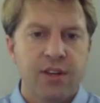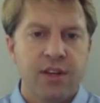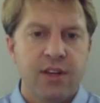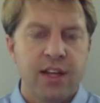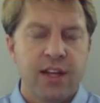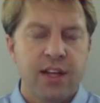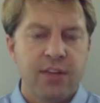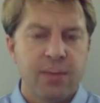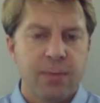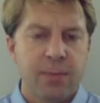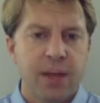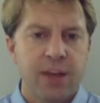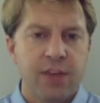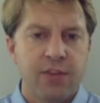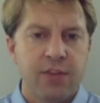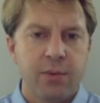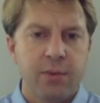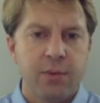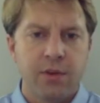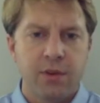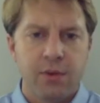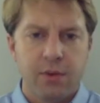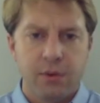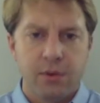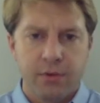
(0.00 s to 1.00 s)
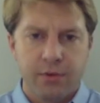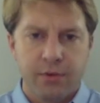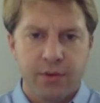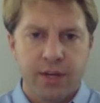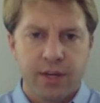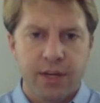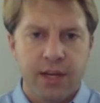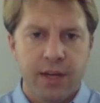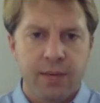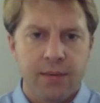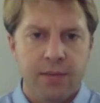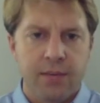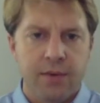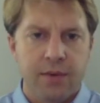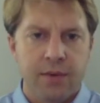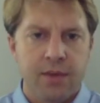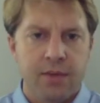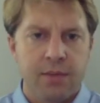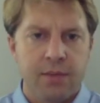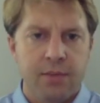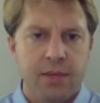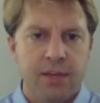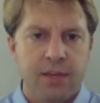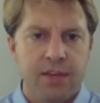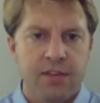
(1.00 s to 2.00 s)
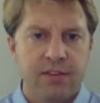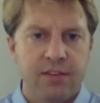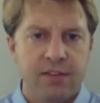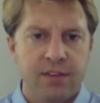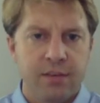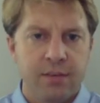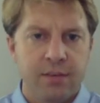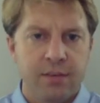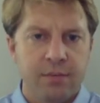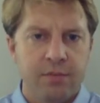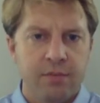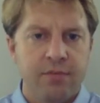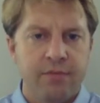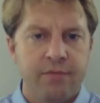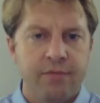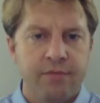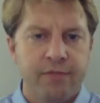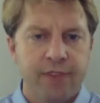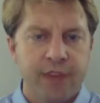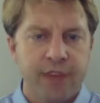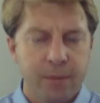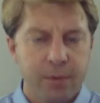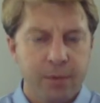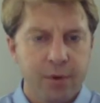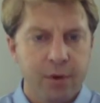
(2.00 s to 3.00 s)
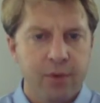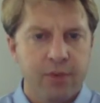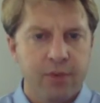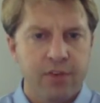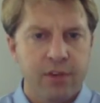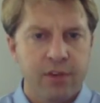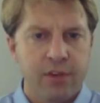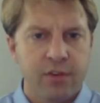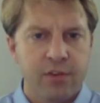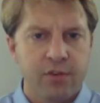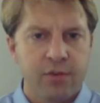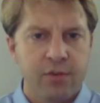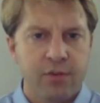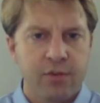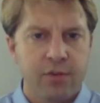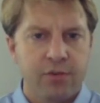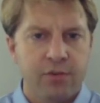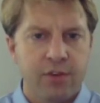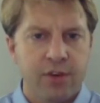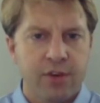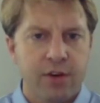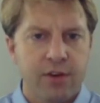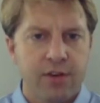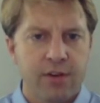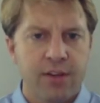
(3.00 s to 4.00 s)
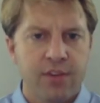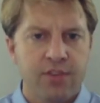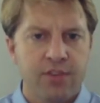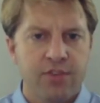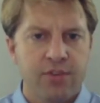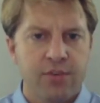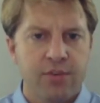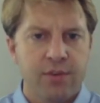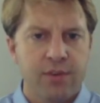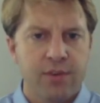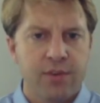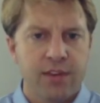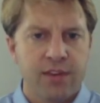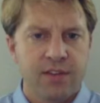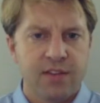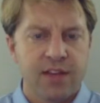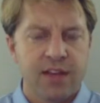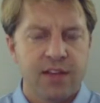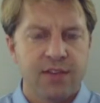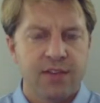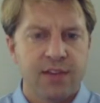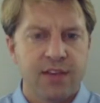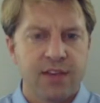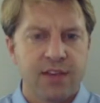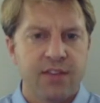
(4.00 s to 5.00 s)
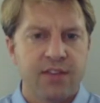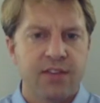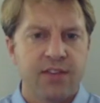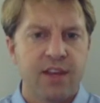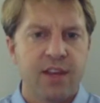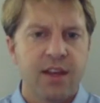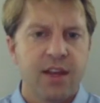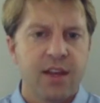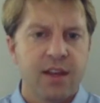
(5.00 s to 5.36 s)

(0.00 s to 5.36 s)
it's possible that over time there can be some fibrosis or scar tissue in the esophagus